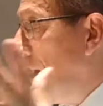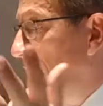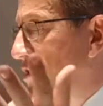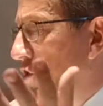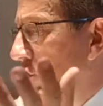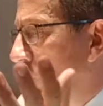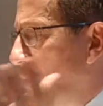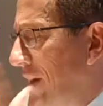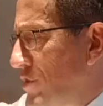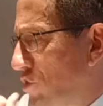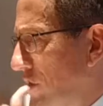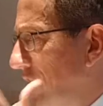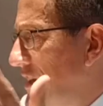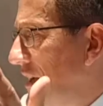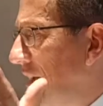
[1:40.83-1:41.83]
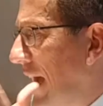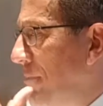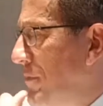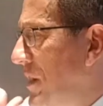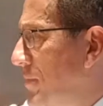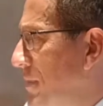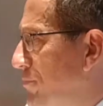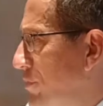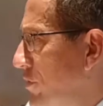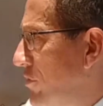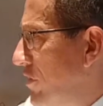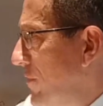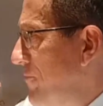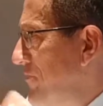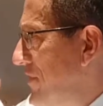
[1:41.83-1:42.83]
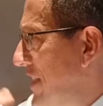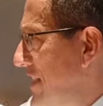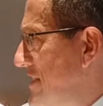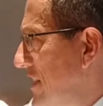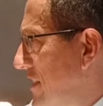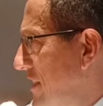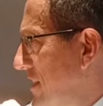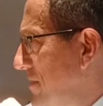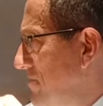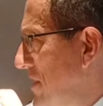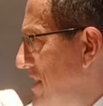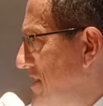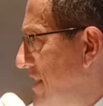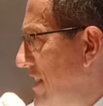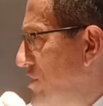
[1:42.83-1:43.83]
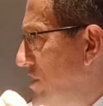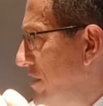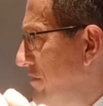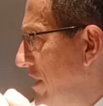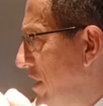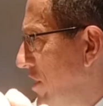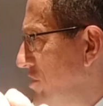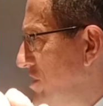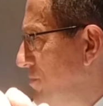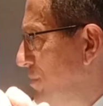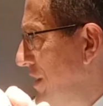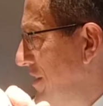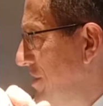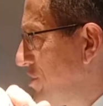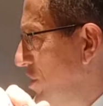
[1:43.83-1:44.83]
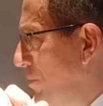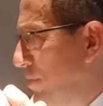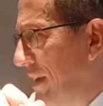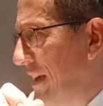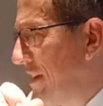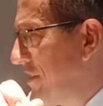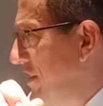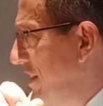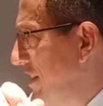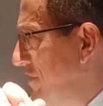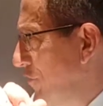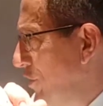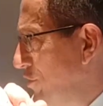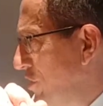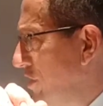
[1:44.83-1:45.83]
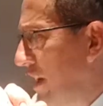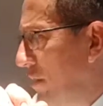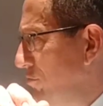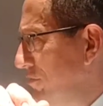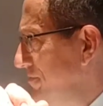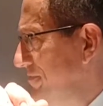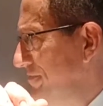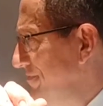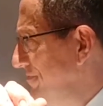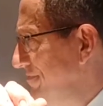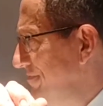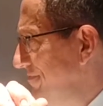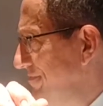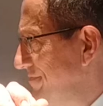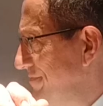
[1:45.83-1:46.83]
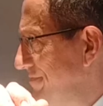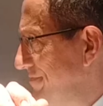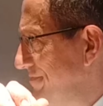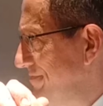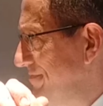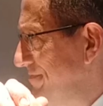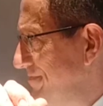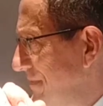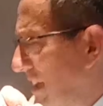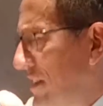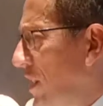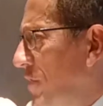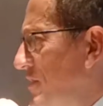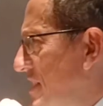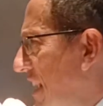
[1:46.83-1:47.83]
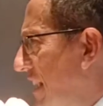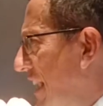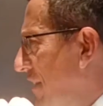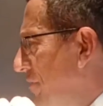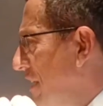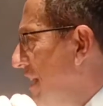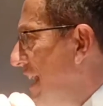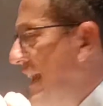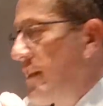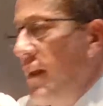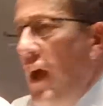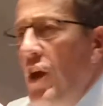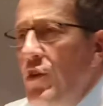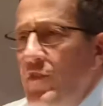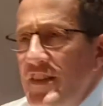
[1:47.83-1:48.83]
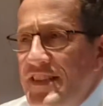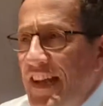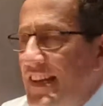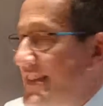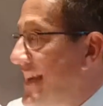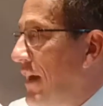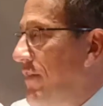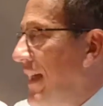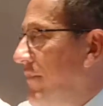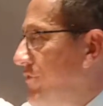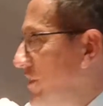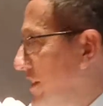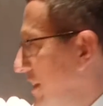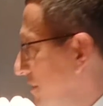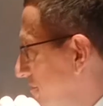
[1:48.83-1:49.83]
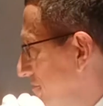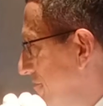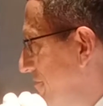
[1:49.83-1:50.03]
the answer to your question, I'm going to be brutal. Is it going to? Is Nigeria going to be in the top league in the near future? No. It'll overtake. It'll overtake South Africa.